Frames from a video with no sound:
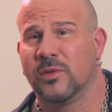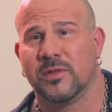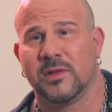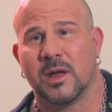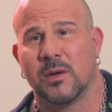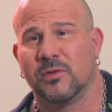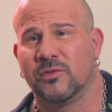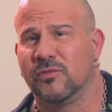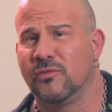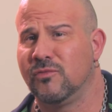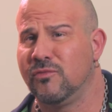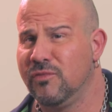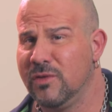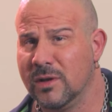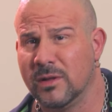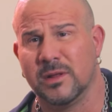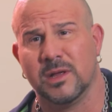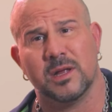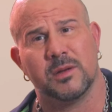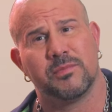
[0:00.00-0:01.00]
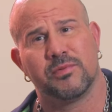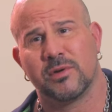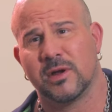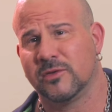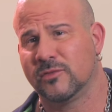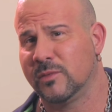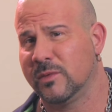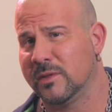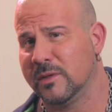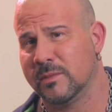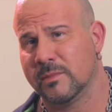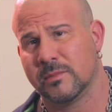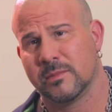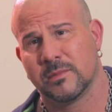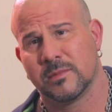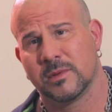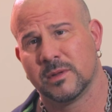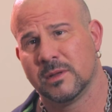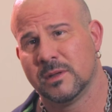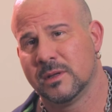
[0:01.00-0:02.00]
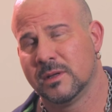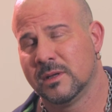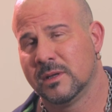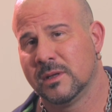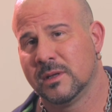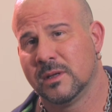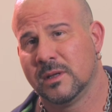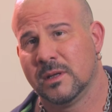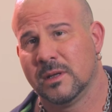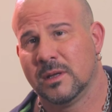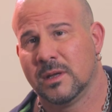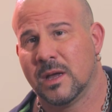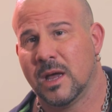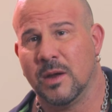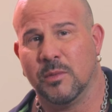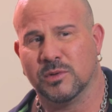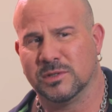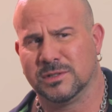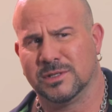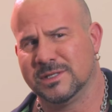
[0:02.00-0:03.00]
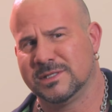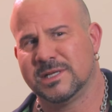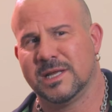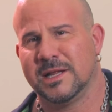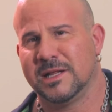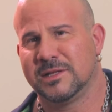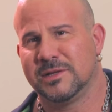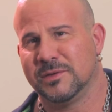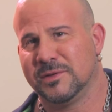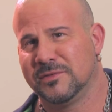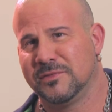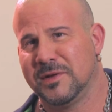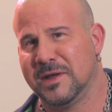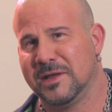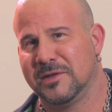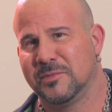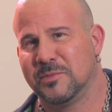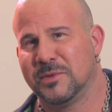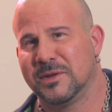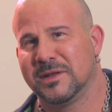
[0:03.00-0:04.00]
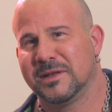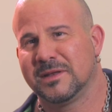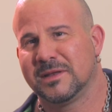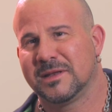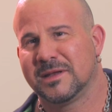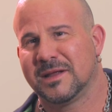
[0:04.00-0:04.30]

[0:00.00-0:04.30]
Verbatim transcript: with you, I was really impressed with him. Yeah. I wasn't going to say that to his face, but yeah.